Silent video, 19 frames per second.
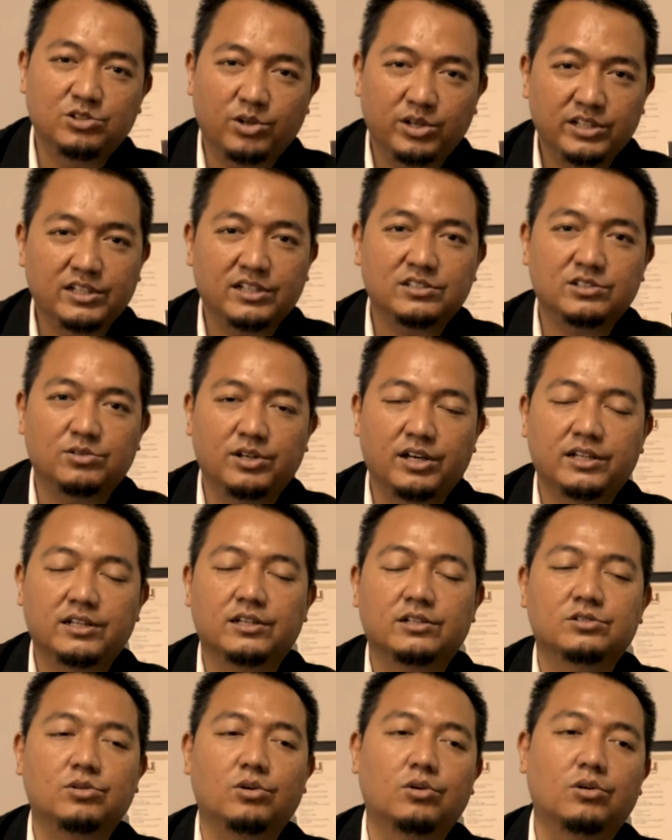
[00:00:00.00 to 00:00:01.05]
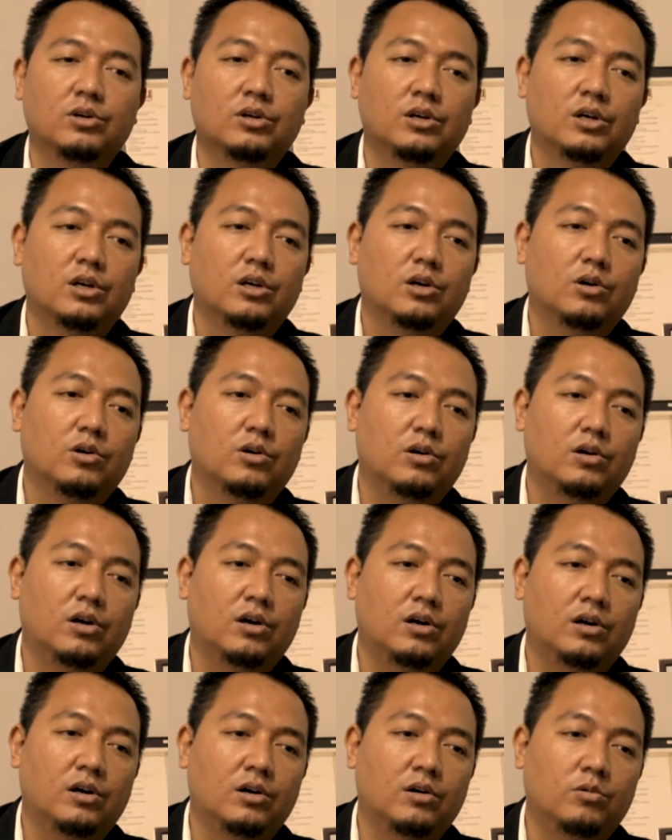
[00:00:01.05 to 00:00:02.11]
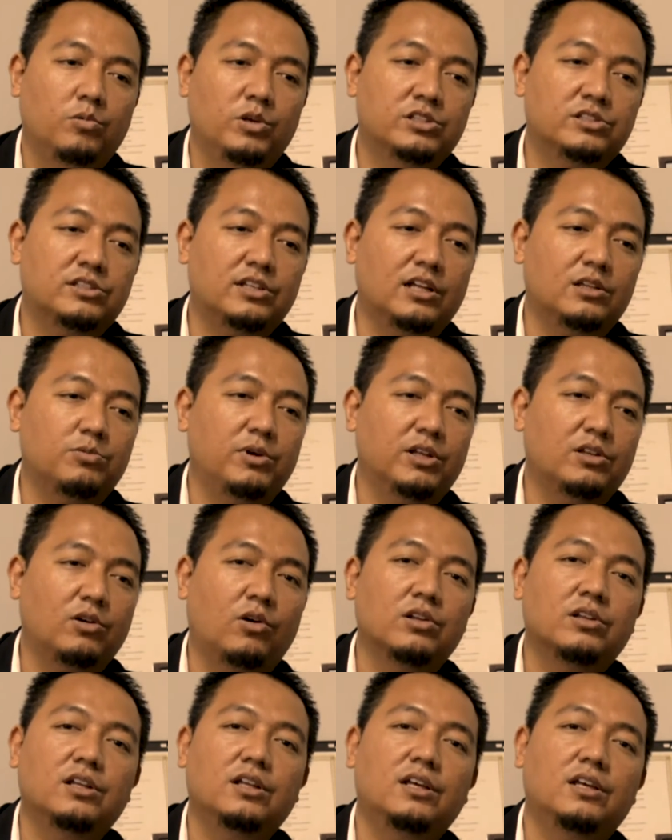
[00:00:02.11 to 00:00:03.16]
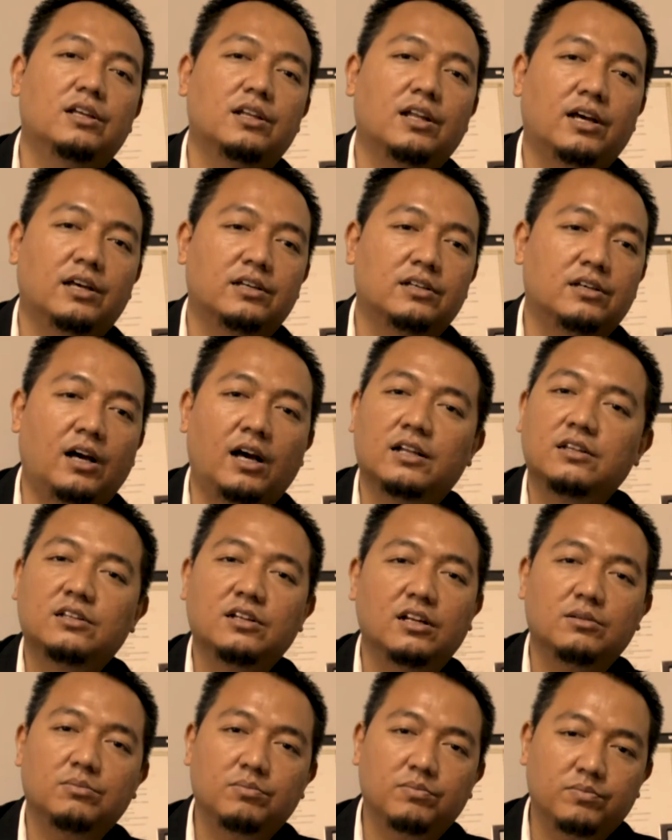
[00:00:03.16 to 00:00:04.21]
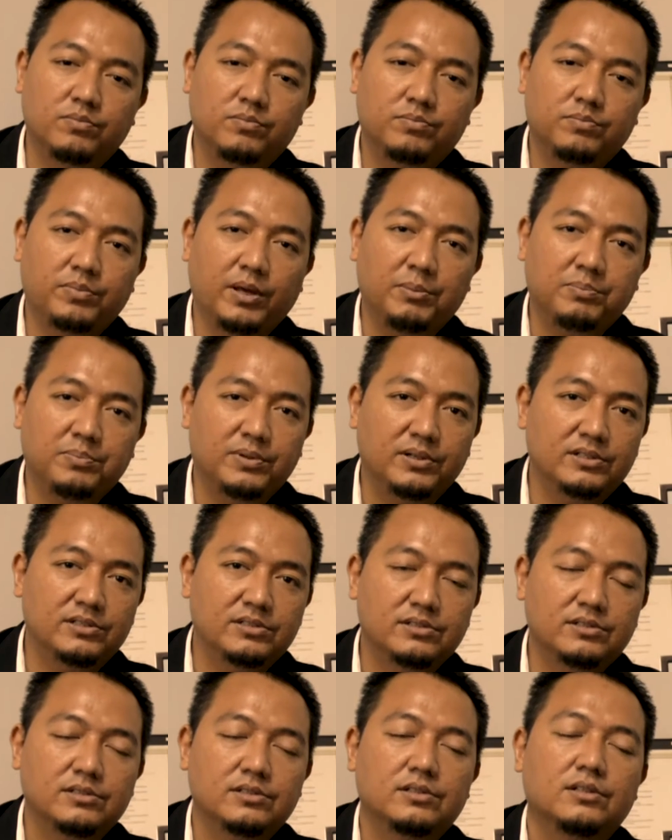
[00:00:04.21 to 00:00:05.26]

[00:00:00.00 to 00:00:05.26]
join us together. So we start with only like 100 papers.